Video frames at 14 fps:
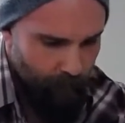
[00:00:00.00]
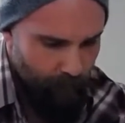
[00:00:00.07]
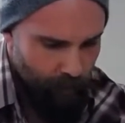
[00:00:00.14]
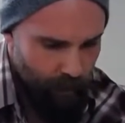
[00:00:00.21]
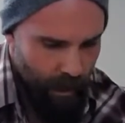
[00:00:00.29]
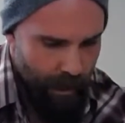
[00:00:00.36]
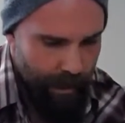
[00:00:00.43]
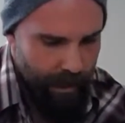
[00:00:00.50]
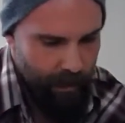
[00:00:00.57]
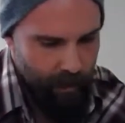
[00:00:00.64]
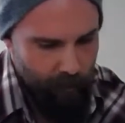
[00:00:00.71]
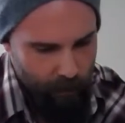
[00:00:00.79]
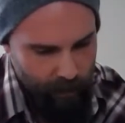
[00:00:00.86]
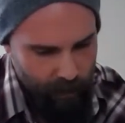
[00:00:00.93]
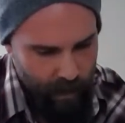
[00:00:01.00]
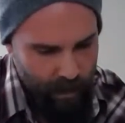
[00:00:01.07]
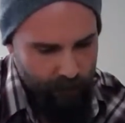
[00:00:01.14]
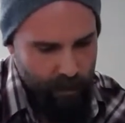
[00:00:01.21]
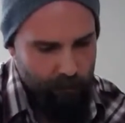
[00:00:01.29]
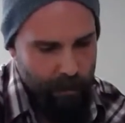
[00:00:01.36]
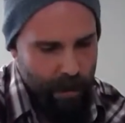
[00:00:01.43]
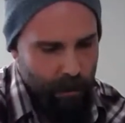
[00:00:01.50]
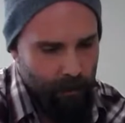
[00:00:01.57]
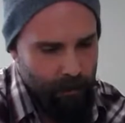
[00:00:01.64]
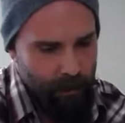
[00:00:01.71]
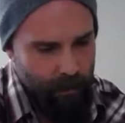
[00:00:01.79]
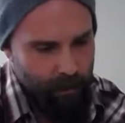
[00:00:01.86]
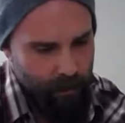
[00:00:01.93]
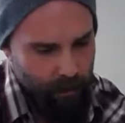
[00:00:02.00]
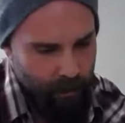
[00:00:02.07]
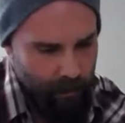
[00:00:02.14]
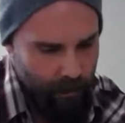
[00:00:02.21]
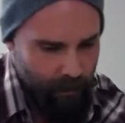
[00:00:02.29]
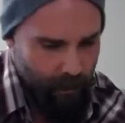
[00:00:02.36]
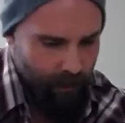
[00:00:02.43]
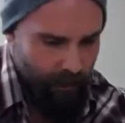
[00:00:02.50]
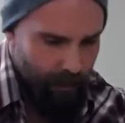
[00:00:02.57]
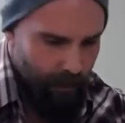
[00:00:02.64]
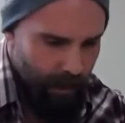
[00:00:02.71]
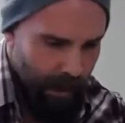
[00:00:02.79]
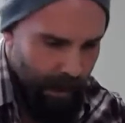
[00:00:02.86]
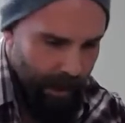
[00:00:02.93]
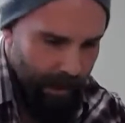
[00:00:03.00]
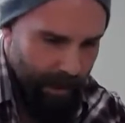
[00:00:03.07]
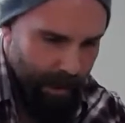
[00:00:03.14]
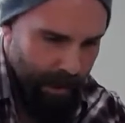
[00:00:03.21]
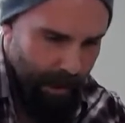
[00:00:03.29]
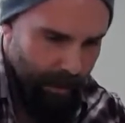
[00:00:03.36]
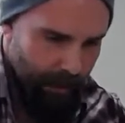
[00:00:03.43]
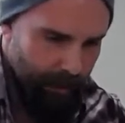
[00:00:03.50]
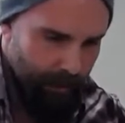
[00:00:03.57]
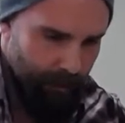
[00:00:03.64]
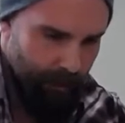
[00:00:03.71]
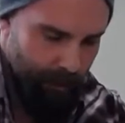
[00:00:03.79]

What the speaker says: Trying to get the most even melt that I can.